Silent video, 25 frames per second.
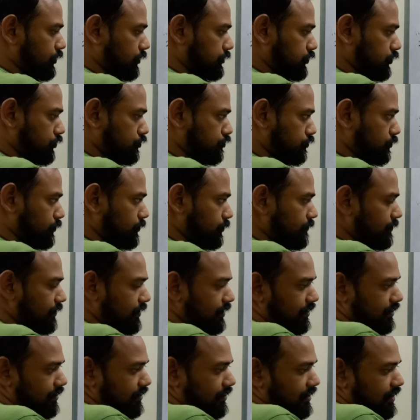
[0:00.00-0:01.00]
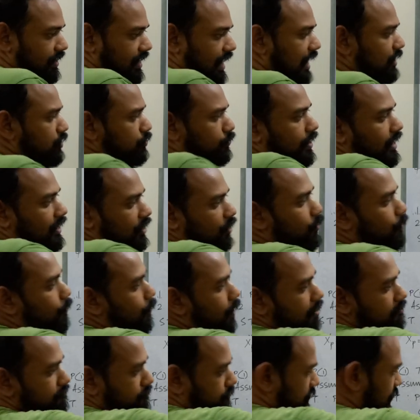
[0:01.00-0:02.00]
is also true. And you can
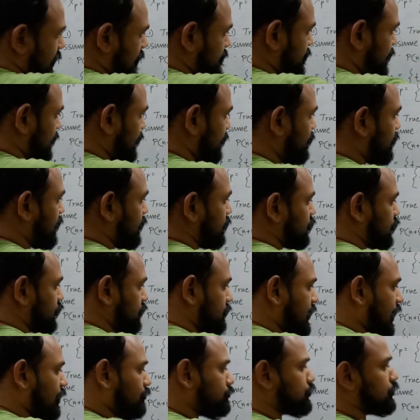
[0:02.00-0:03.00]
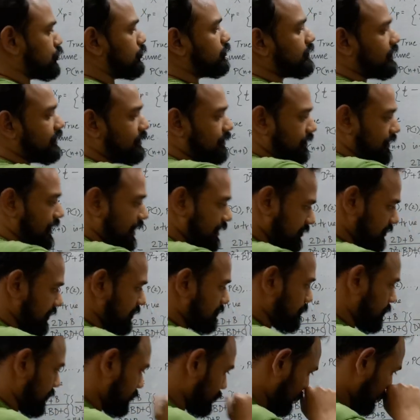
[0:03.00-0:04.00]
go on forever. You can now show that the next statement